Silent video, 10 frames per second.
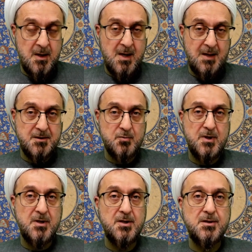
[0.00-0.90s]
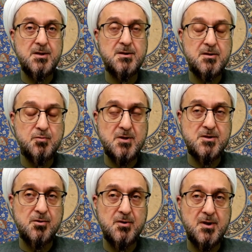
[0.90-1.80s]
And the way he did it was
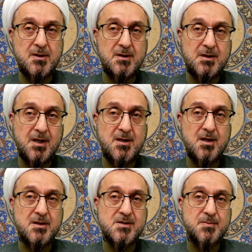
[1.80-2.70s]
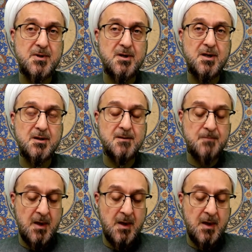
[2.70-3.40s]
during the 10 years period